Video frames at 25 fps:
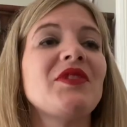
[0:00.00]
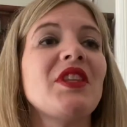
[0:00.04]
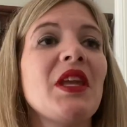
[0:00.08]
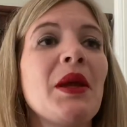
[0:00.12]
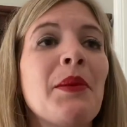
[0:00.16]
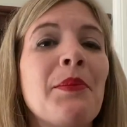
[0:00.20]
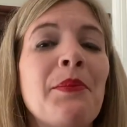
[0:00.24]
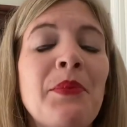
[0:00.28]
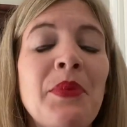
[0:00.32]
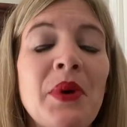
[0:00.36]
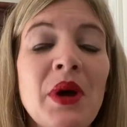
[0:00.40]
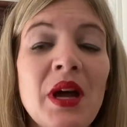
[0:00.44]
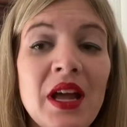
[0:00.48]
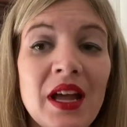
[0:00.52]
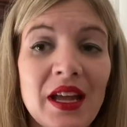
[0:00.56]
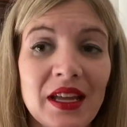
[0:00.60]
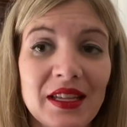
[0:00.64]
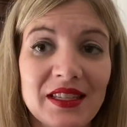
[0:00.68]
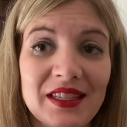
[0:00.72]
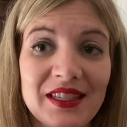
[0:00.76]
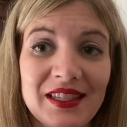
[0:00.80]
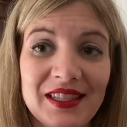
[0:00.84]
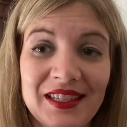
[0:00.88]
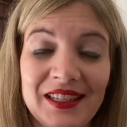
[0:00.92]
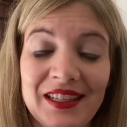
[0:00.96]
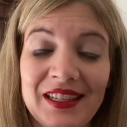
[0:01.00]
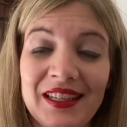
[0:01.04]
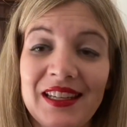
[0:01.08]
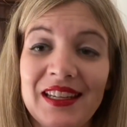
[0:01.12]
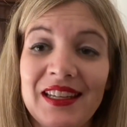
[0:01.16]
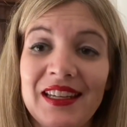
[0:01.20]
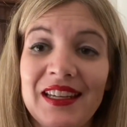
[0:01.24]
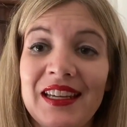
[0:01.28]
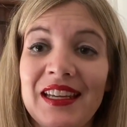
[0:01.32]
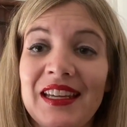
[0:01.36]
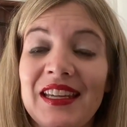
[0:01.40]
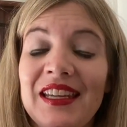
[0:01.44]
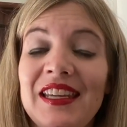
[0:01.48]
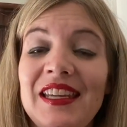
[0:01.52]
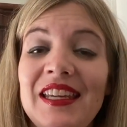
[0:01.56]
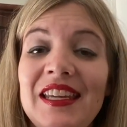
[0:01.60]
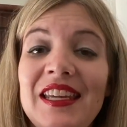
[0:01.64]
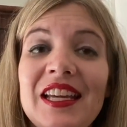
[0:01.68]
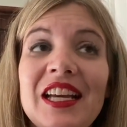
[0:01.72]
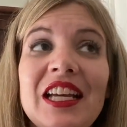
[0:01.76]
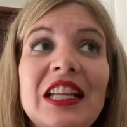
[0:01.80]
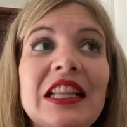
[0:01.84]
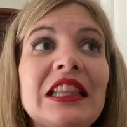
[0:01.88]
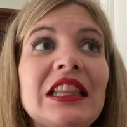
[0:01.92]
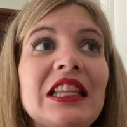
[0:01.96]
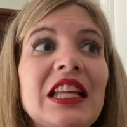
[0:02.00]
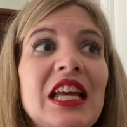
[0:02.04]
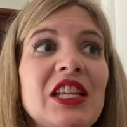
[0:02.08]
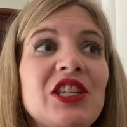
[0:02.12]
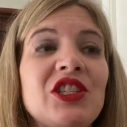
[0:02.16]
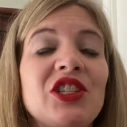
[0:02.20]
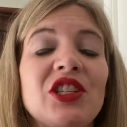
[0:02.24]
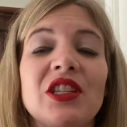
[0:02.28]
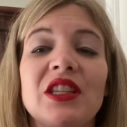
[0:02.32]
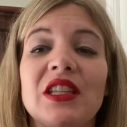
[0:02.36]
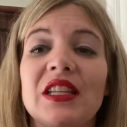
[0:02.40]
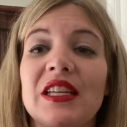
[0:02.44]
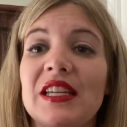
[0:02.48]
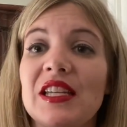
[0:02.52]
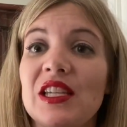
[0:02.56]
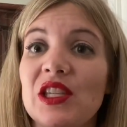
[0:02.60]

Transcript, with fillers: but he allegedly